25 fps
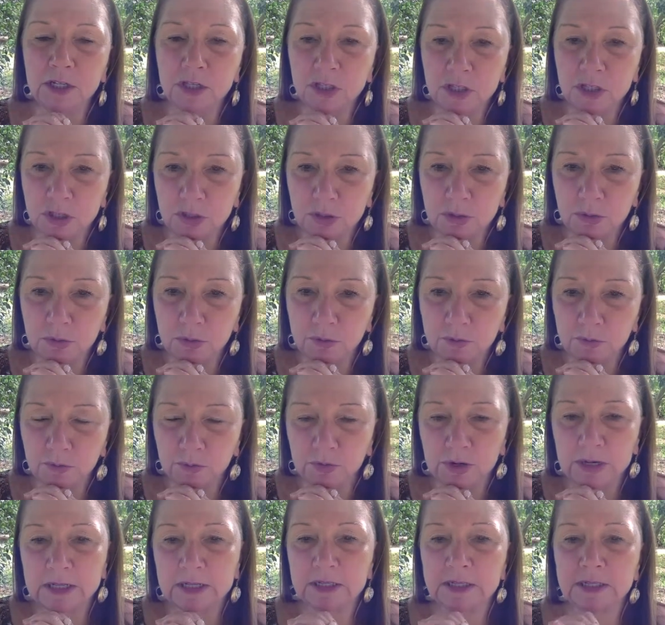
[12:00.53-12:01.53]
to
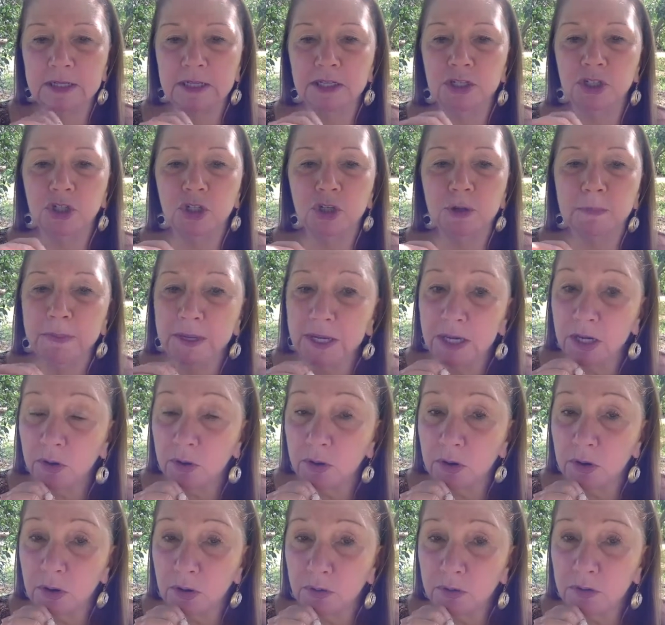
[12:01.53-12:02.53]
Francine
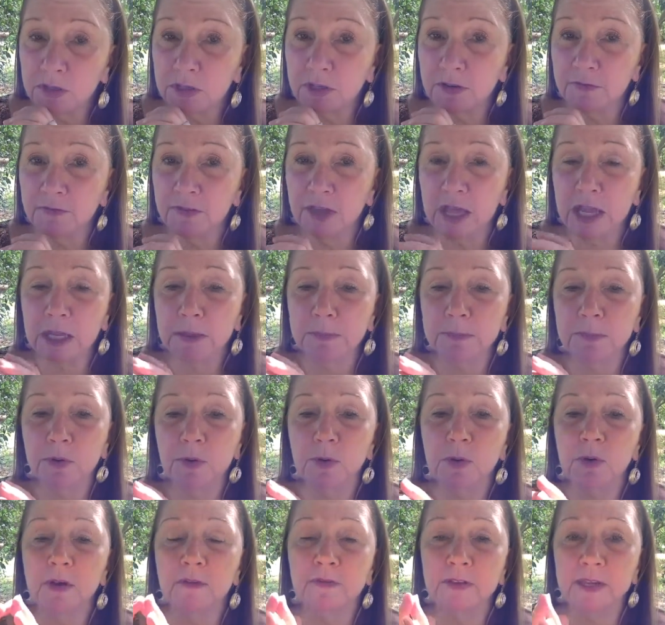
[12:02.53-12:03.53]
Shapiro, the
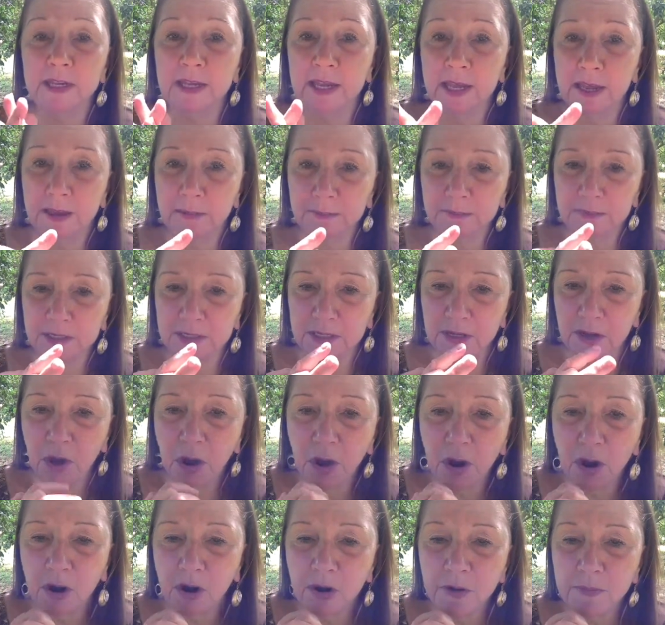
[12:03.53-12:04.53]
developer of
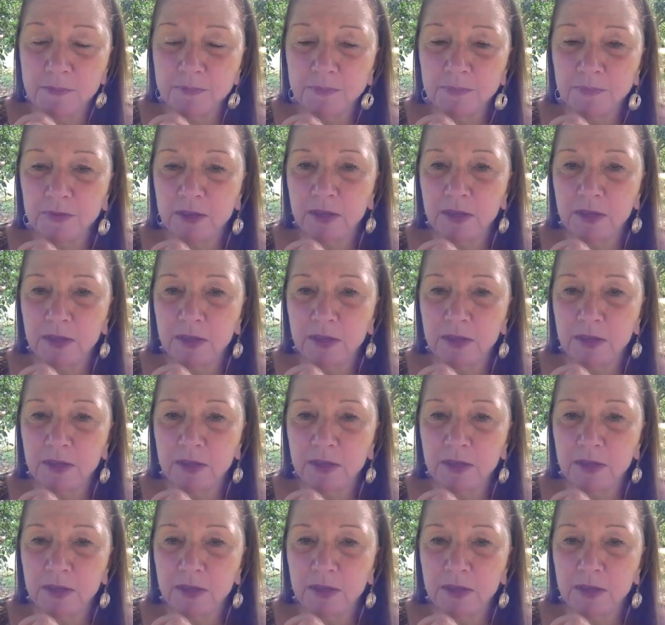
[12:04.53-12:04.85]
EMDR,